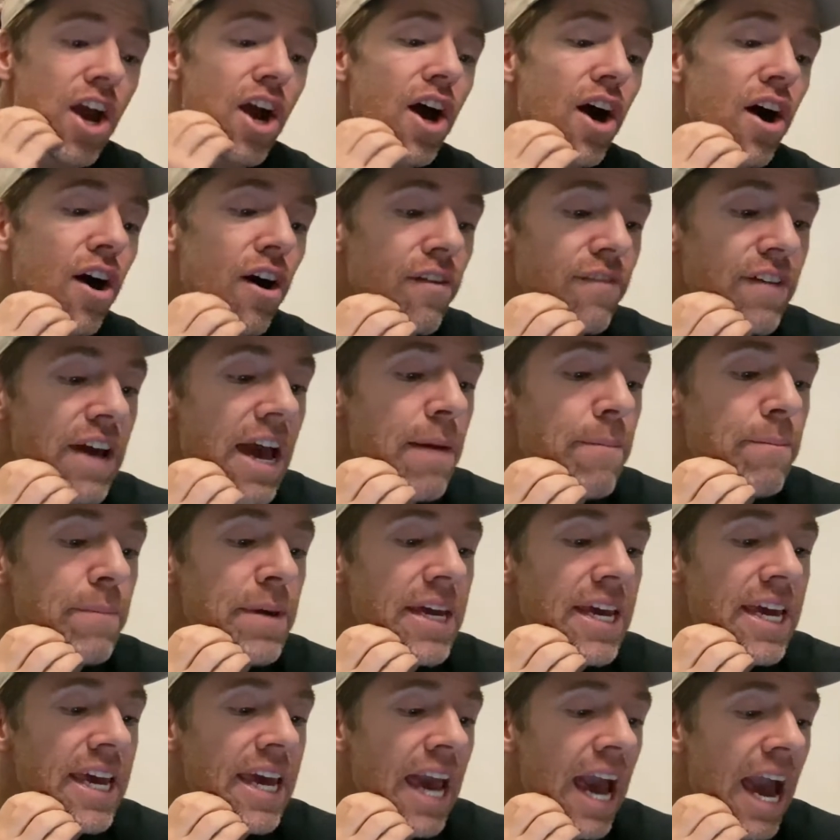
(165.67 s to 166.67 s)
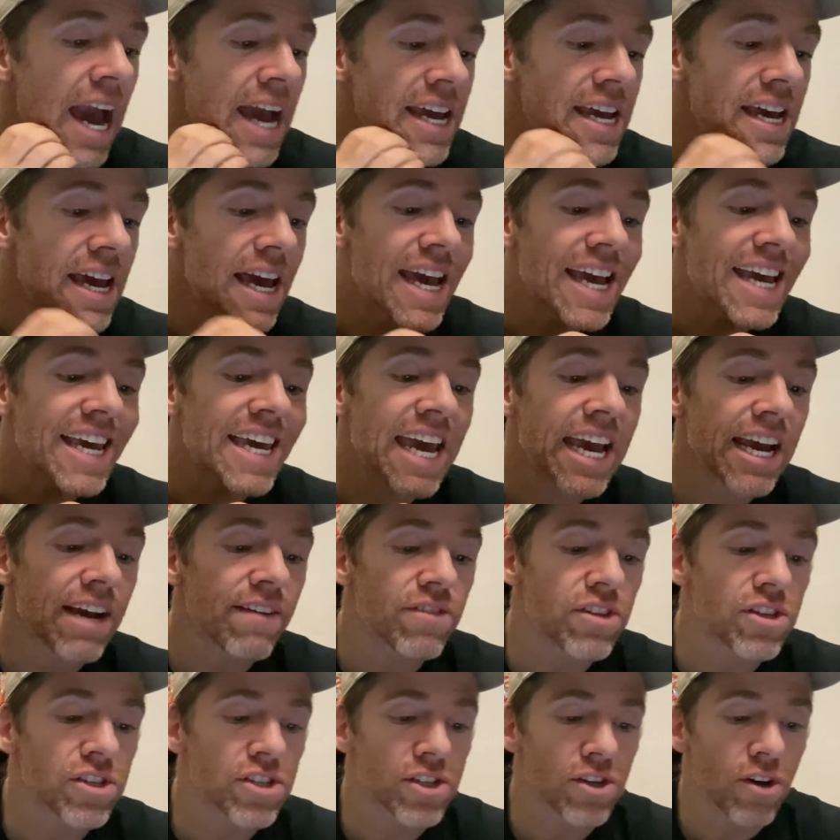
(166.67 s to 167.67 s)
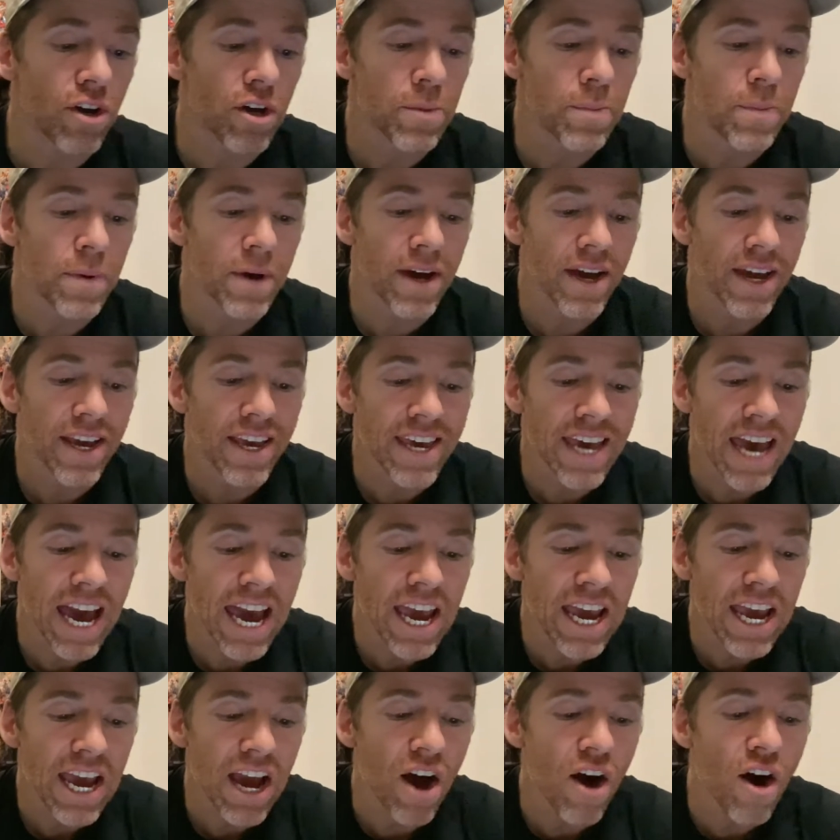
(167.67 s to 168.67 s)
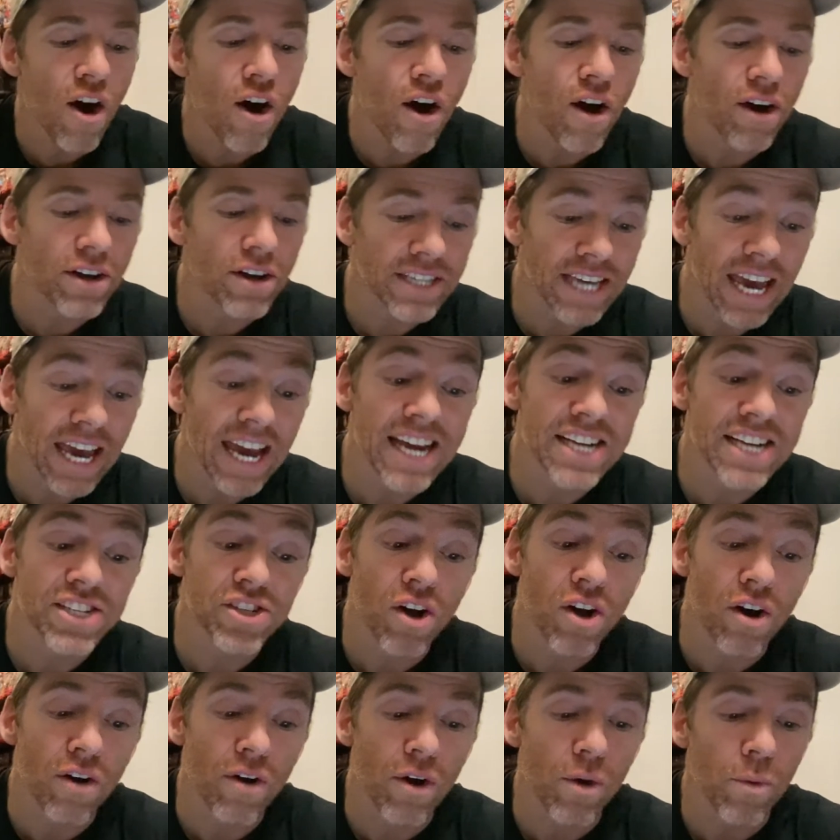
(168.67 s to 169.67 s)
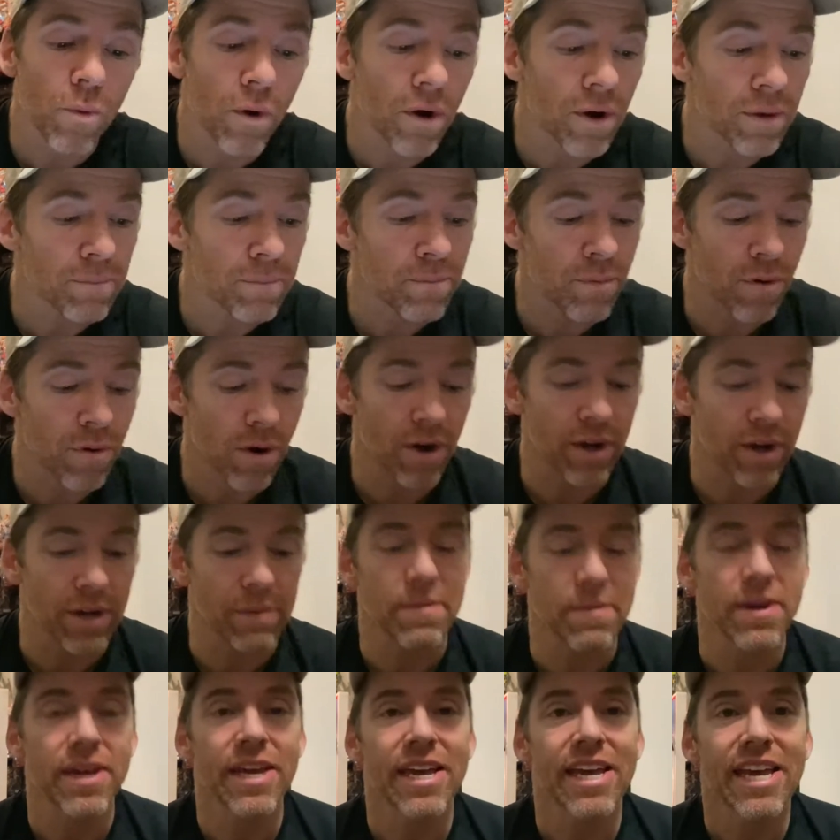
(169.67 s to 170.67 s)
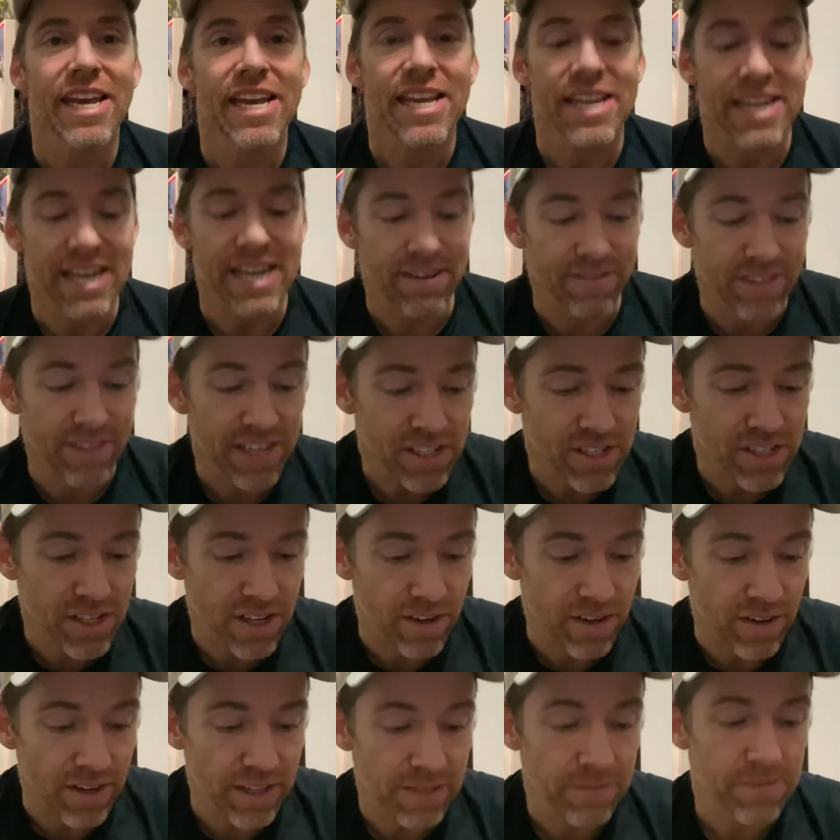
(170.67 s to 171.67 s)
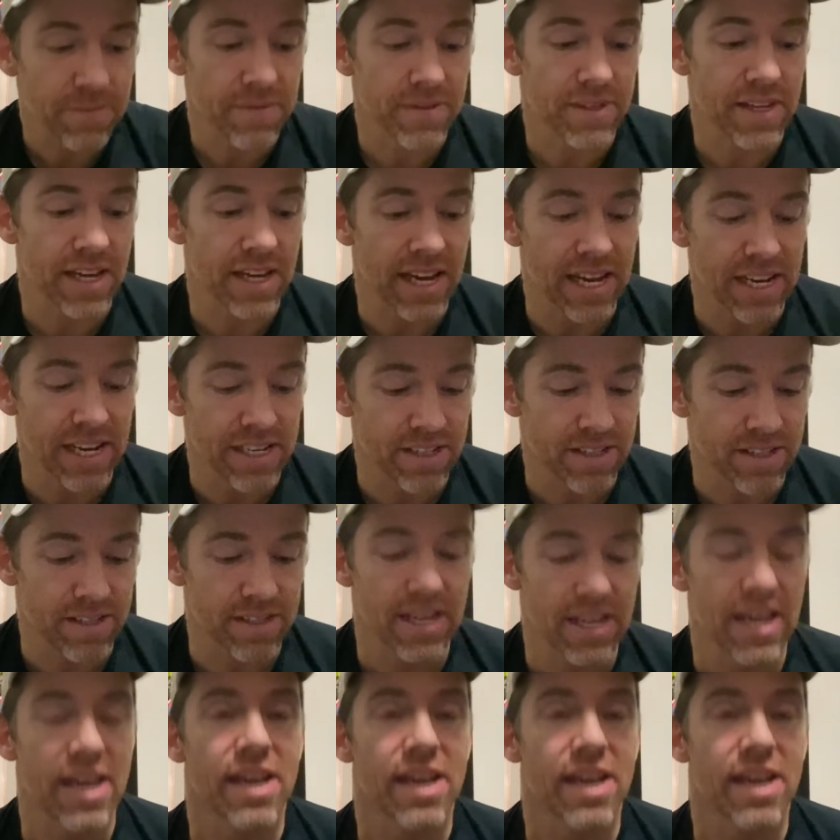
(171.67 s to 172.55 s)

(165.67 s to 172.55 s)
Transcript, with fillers: of MBK, King of the Sniper, KSR01 Prime. Now this guy is,